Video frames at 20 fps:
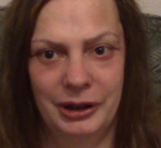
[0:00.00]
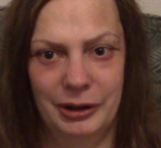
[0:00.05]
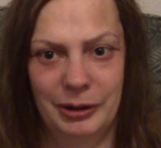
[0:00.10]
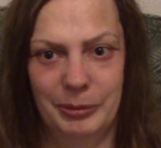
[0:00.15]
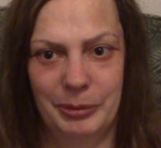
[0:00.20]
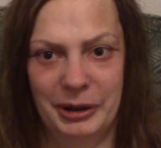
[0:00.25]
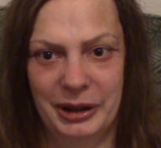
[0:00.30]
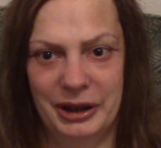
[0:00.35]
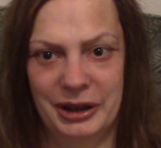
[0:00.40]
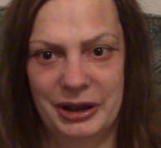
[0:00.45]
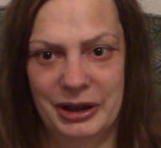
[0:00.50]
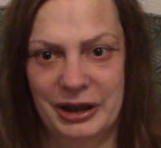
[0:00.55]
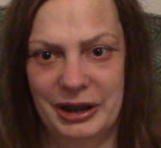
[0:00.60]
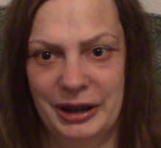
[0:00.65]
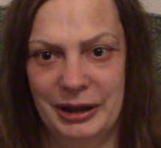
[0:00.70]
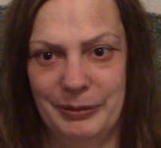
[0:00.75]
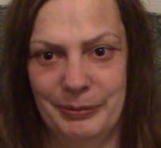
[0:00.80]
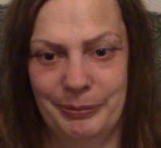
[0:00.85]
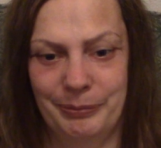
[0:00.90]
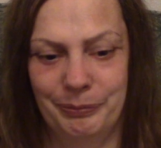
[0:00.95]
But
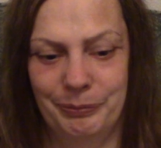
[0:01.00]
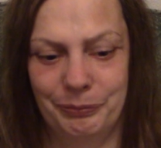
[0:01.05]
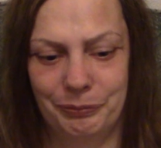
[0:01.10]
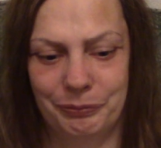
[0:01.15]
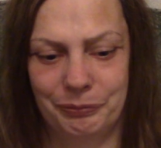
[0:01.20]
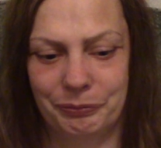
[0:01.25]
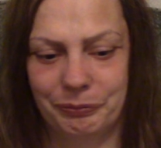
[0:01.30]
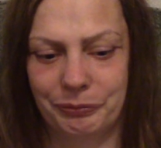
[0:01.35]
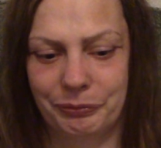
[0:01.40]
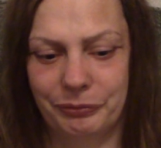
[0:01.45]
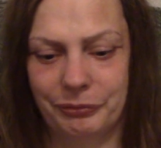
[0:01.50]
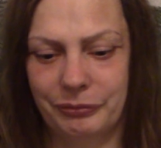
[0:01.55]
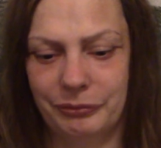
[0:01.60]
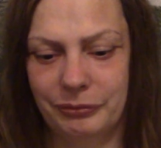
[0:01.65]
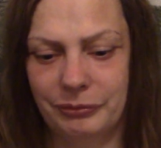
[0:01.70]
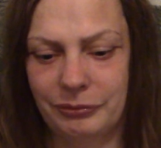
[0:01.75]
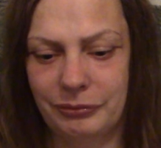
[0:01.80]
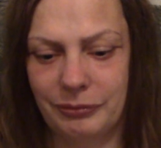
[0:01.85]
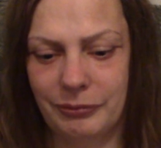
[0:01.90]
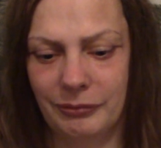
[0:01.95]

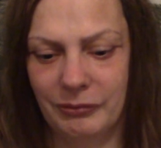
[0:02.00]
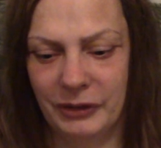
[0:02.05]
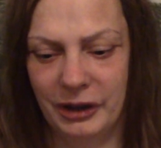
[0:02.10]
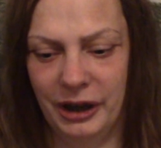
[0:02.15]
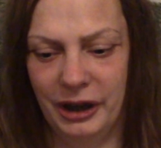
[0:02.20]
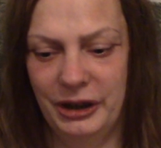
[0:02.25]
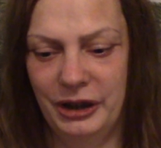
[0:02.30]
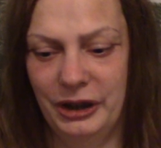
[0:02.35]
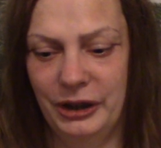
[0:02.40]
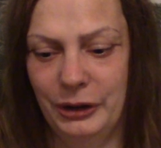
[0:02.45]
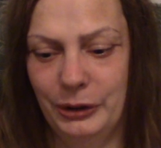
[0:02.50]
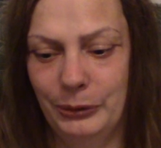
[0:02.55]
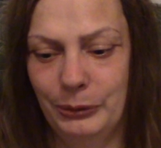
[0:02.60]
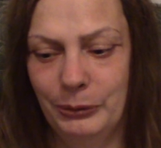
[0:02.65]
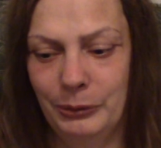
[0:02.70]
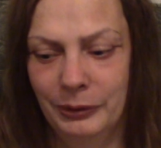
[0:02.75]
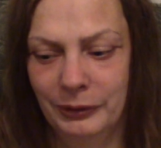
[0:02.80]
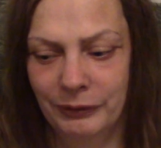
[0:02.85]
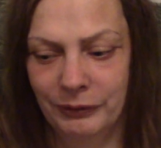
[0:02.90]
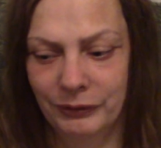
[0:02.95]
are
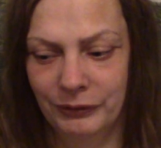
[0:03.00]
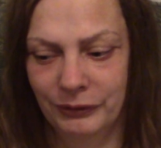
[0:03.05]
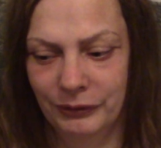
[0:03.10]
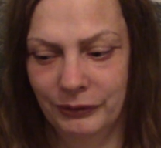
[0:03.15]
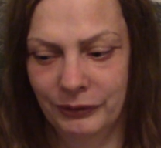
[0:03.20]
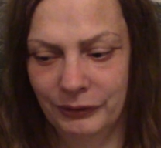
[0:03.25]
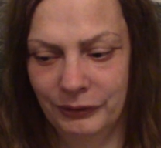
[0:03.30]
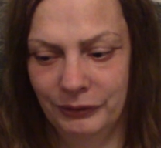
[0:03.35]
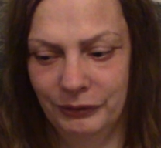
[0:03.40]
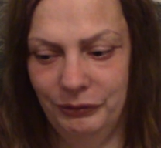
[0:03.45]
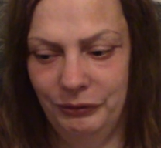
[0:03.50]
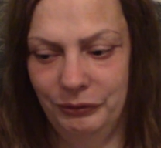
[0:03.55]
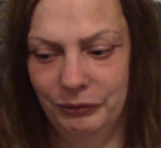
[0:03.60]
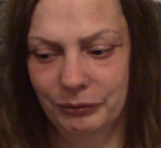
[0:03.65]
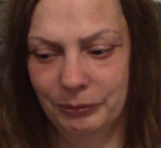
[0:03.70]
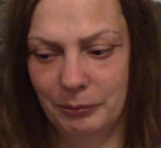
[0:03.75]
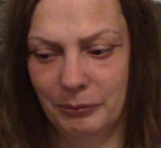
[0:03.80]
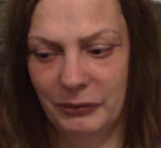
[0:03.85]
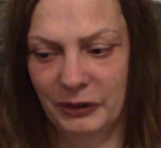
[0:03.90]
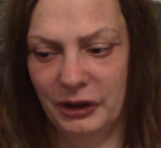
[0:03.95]
you,
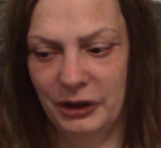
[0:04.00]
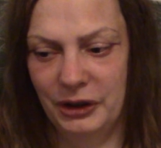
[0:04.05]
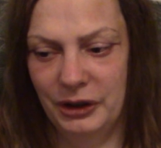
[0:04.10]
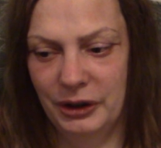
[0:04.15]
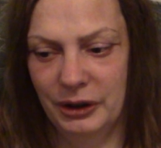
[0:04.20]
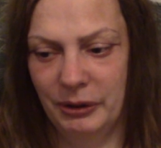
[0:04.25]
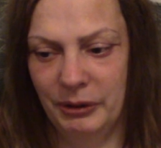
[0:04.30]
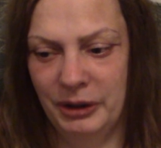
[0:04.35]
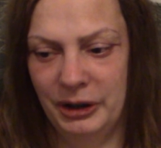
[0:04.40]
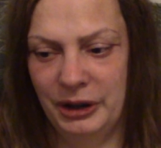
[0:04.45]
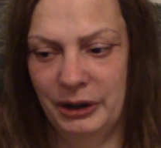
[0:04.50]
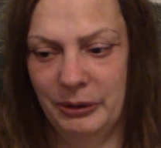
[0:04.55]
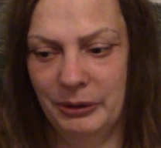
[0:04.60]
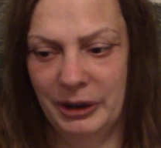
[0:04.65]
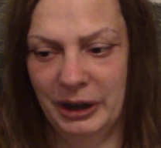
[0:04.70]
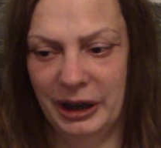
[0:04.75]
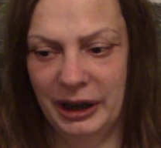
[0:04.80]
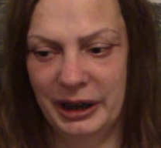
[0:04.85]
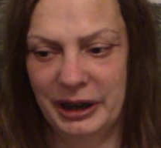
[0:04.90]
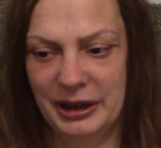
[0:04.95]
you know, are you
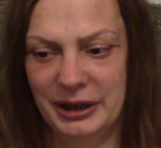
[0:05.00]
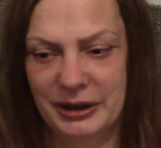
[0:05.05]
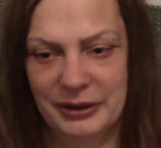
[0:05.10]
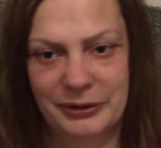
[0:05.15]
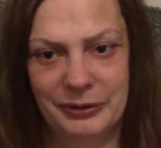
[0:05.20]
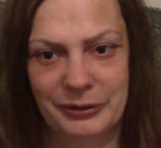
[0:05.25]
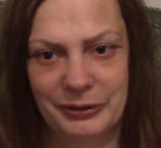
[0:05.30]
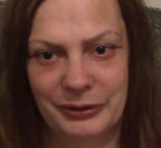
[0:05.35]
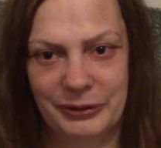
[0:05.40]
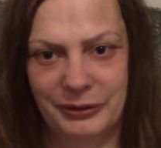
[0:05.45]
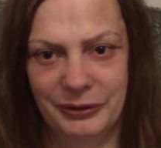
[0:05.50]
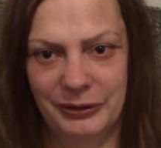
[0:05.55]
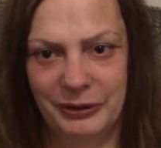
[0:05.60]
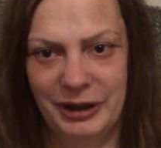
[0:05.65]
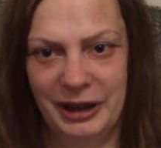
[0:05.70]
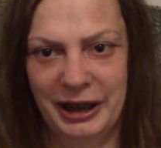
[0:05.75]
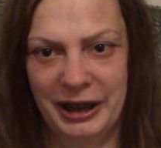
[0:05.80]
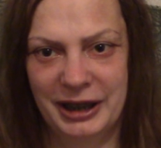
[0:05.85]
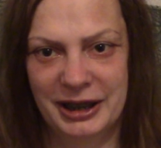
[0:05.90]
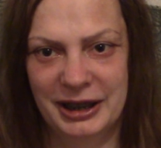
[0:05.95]
kind of
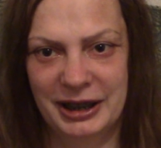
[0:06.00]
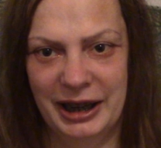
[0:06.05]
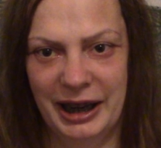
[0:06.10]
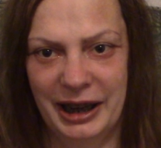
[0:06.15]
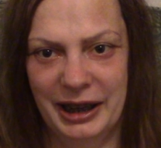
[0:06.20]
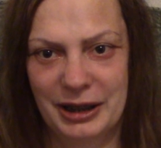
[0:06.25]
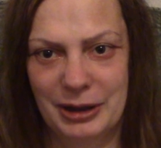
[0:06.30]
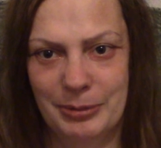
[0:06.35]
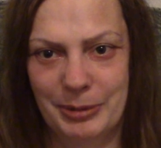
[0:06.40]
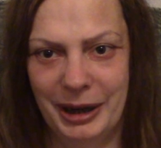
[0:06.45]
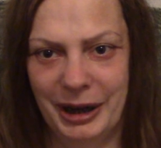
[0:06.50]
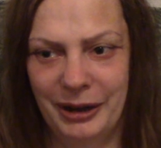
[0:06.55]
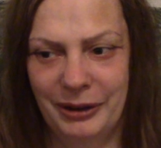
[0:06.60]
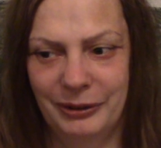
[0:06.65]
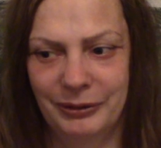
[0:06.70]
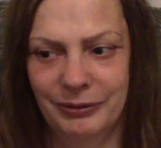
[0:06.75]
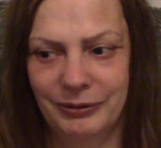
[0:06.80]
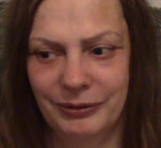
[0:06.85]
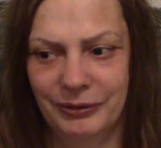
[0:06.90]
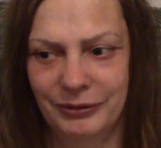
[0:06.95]
feeling sad
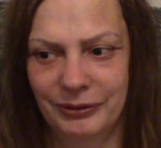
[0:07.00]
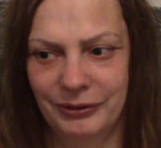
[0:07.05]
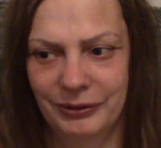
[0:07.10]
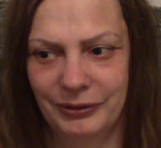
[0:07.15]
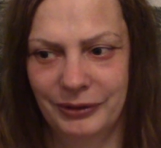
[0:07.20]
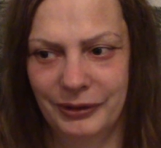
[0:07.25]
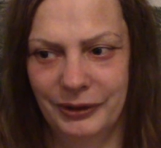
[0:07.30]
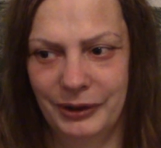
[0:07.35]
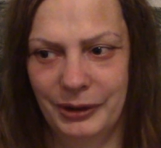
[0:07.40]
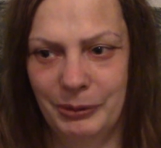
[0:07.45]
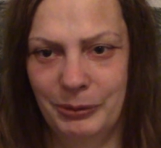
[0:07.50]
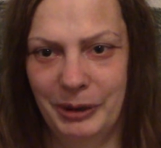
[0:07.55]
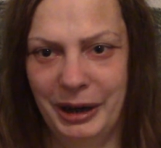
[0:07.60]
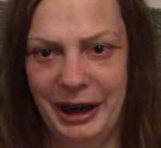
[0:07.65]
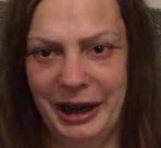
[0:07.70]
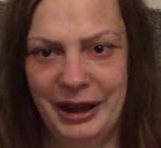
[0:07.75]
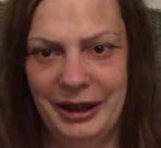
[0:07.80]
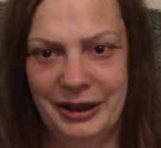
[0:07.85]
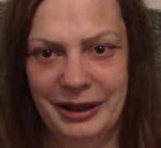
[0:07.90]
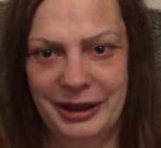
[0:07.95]
about the
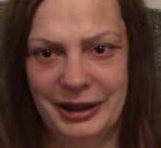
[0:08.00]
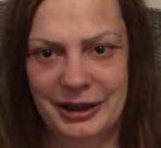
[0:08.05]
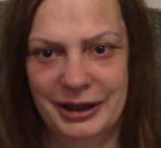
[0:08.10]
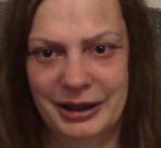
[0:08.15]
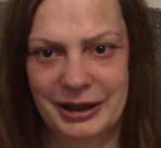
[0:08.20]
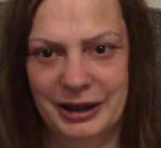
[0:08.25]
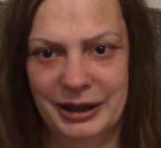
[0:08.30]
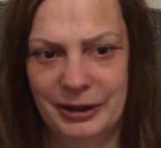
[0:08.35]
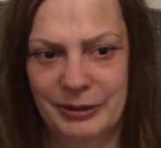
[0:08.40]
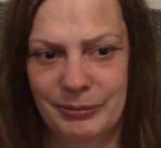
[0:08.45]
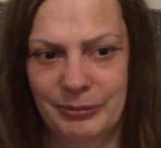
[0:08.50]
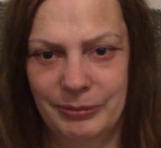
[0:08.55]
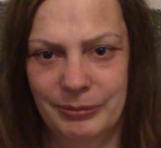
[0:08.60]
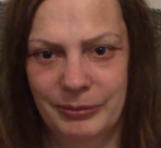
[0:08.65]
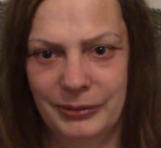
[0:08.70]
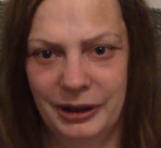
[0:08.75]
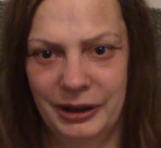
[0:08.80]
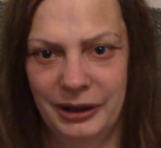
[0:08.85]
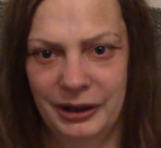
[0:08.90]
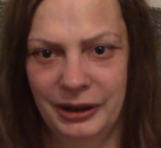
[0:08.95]
way that
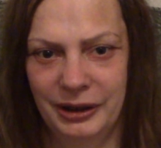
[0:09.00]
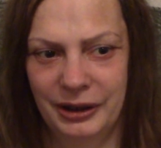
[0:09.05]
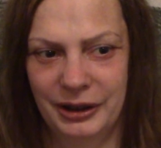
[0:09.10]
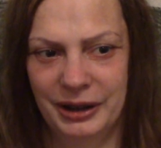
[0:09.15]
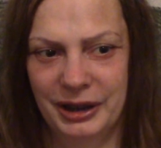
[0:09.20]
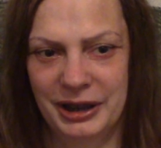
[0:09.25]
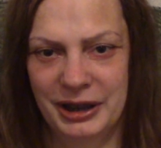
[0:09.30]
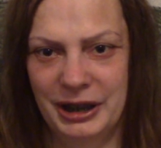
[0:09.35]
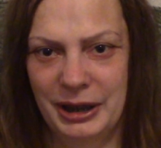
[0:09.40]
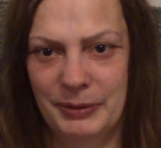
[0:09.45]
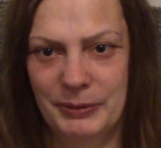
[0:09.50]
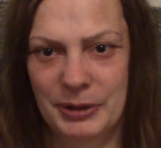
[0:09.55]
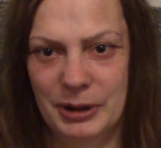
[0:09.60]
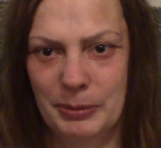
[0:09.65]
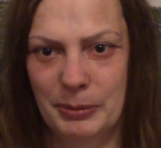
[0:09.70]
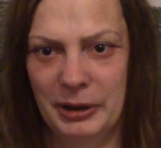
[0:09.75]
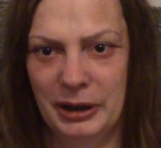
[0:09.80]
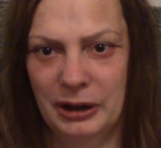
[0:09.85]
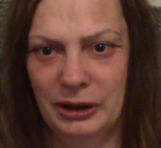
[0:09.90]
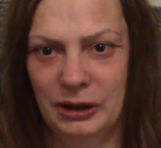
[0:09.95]
there seems to
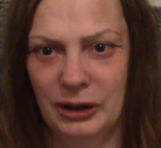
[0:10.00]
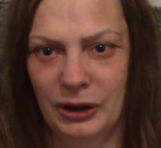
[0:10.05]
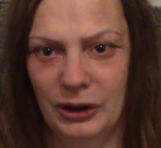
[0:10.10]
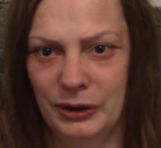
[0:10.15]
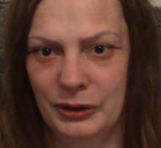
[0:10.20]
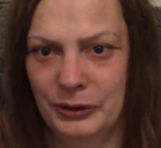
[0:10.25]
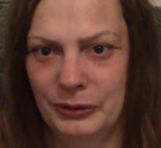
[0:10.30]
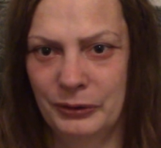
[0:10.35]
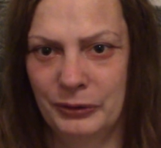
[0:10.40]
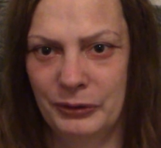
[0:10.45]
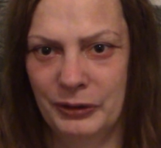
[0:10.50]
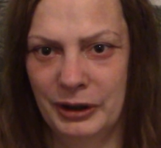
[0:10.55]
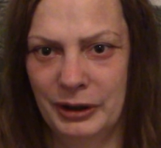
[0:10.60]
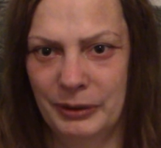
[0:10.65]
be a lot of